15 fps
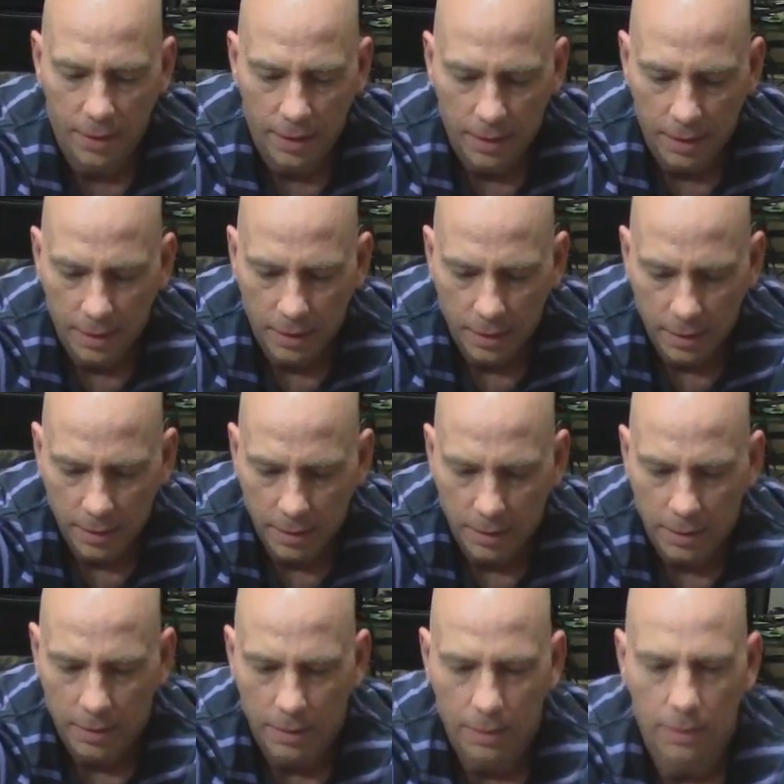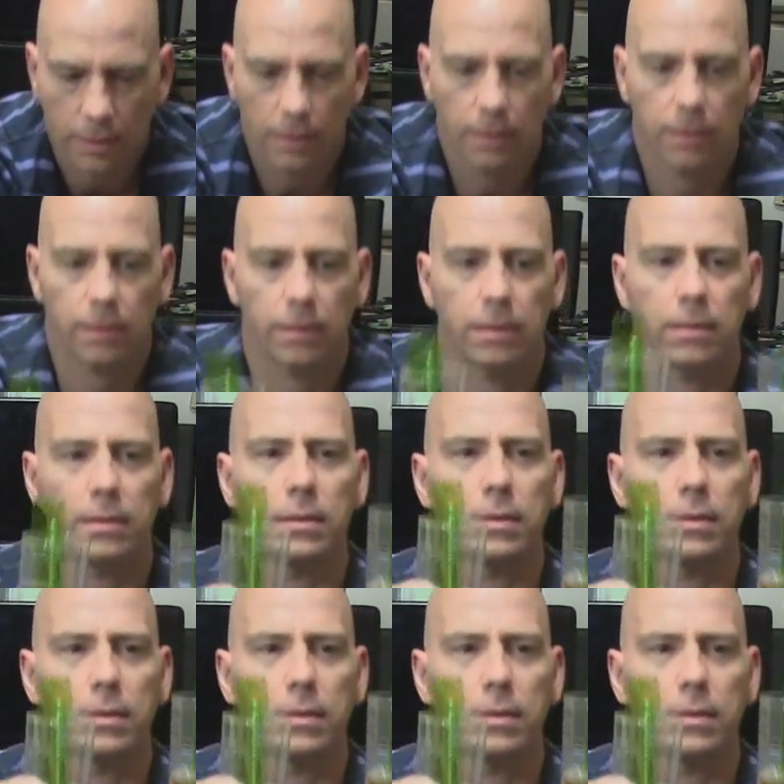[no speech]